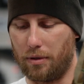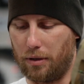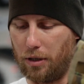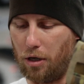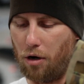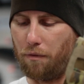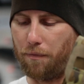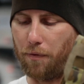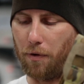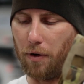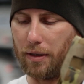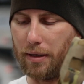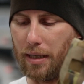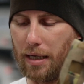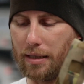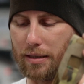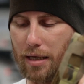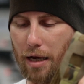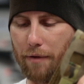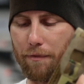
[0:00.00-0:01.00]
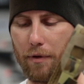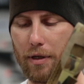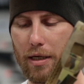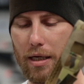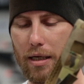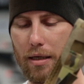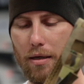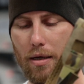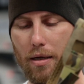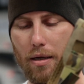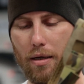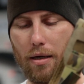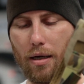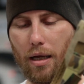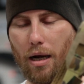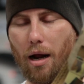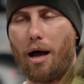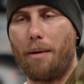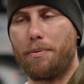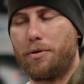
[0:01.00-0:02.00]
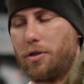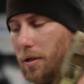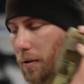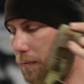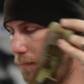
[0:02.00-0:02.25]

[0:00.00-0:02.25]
go for it. That's definitely an option.